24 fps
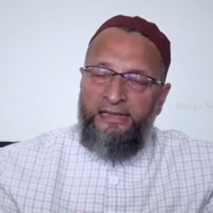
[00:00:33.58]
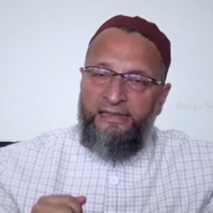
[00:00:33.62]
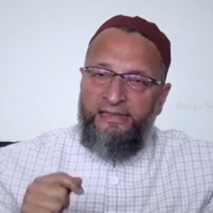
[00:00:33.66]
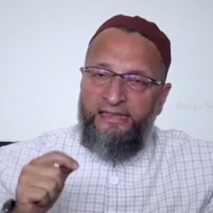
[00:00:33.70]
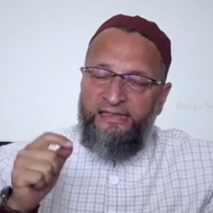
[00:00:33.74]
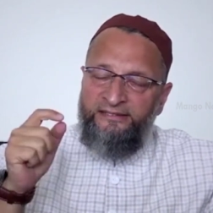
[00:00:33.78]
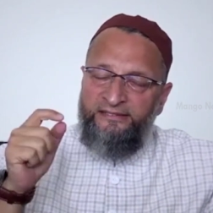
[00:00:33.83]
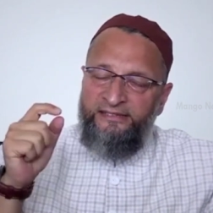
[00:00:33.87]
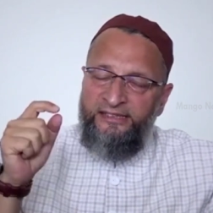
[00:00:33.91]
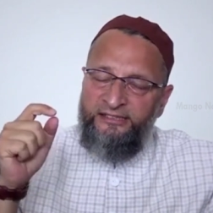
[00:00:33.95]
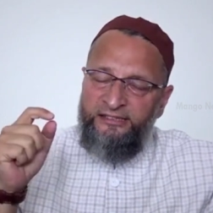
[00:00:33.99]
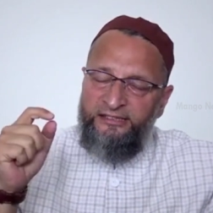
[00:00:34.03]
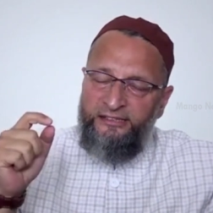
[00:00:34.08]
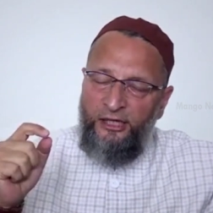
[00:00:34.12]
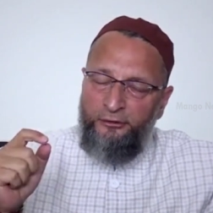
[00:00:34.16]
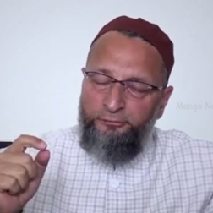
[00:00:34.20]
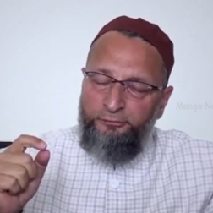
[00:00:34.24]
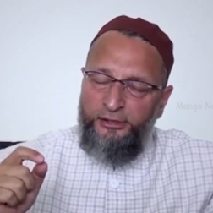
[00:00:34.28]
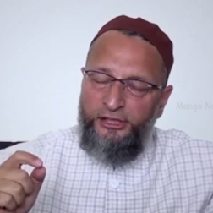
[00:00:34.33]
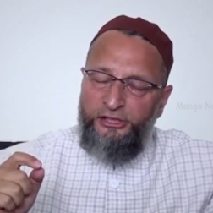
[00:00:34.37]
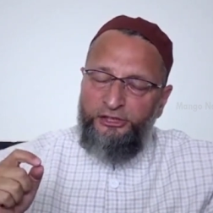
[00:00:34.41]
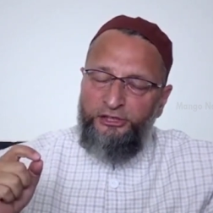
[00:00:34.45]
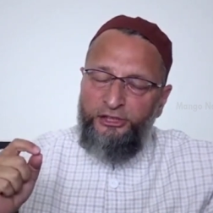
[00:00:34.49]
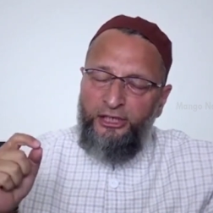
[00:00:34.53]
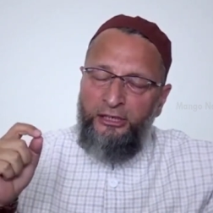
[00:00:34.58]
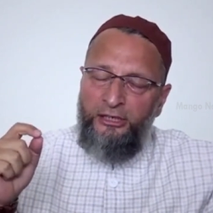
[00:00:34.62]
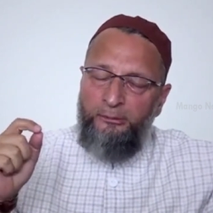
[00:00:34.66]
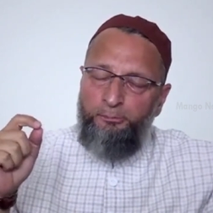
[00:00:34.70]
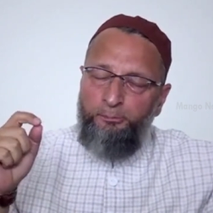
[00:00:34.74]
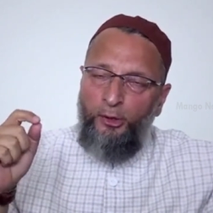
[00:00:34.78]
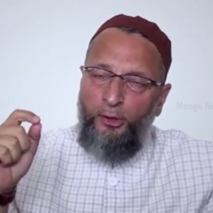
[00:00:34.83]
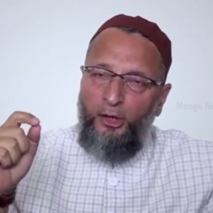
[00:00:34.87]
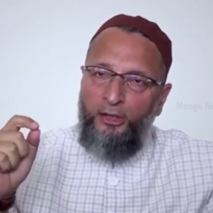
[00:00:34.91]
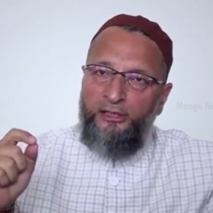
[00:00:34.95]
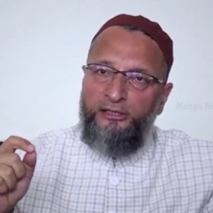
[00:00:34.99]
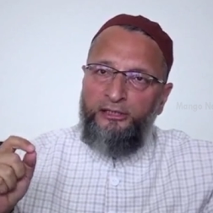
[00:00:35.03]
This is the official
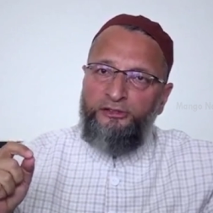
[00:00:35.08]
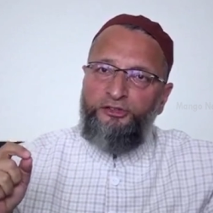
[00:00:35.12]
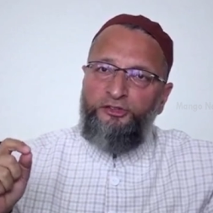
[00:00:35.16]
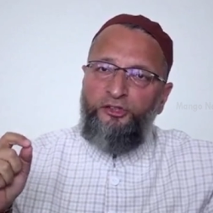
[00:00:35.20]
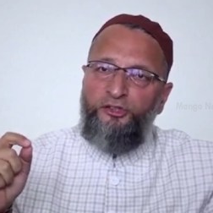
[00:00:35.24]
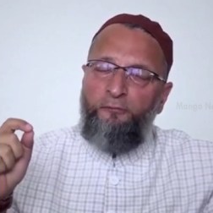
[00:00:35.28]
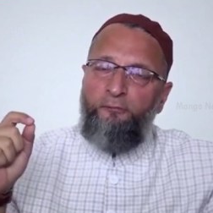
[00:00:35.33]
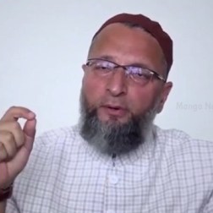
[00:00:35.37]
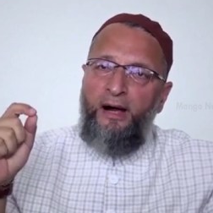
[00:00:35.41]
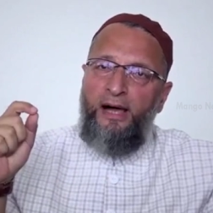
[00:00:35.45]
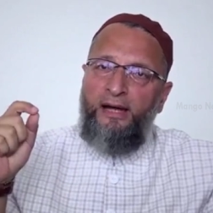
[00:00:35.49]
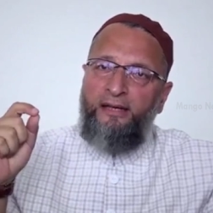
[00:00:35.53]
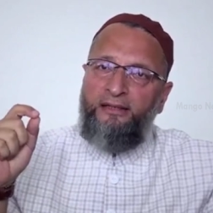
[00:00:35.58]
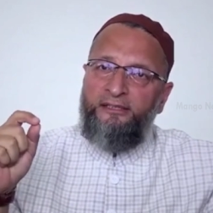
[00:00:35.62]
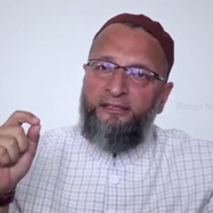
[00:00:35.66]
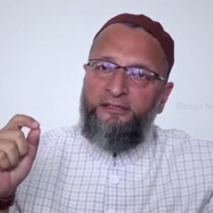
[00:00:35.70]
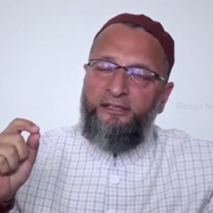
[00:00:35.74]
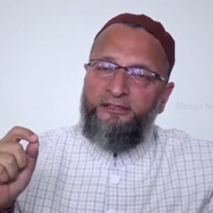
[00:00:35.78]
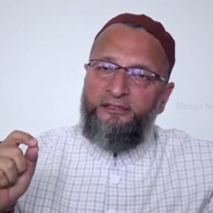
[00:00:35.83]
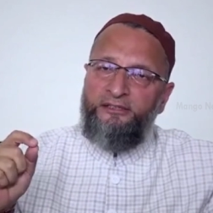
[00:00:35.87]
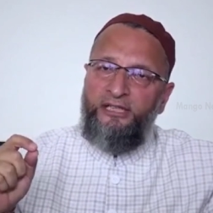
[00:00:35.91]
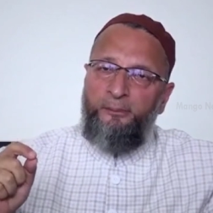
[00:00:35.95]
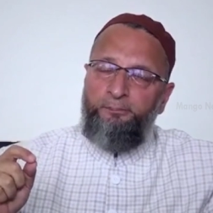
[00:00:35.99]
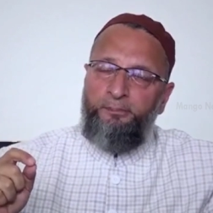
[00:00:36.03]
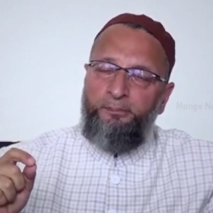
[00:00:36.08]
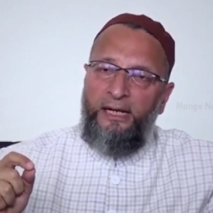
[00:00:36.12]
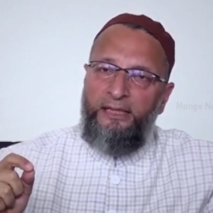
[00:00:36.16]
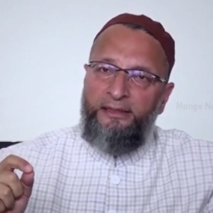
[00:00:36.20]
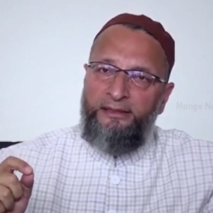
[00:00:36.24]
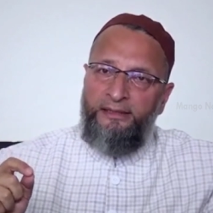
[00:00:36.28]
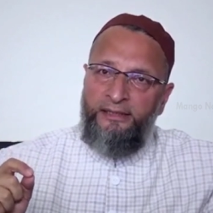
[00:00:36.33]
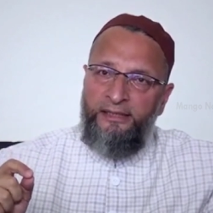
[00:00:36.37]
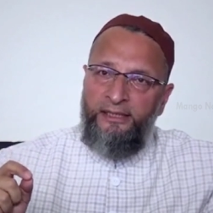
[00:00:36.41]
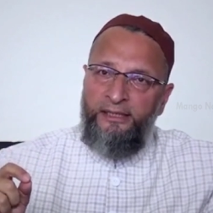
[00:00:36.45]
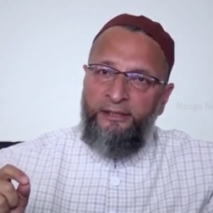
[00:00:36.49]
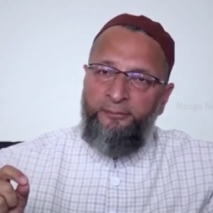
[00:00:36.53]
policy of Bharatiya Janata
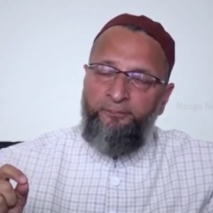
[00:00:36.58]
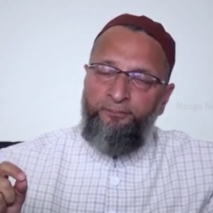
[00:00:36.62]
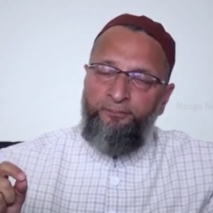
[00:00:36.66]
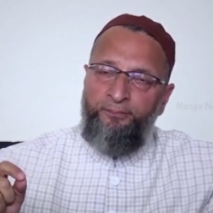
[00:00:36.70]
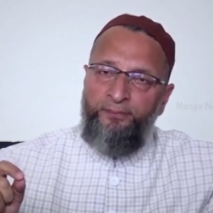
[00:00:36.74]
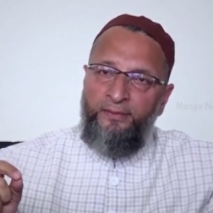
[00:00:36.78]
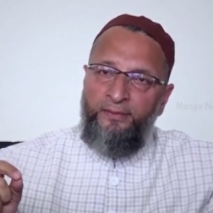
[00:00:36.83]
Party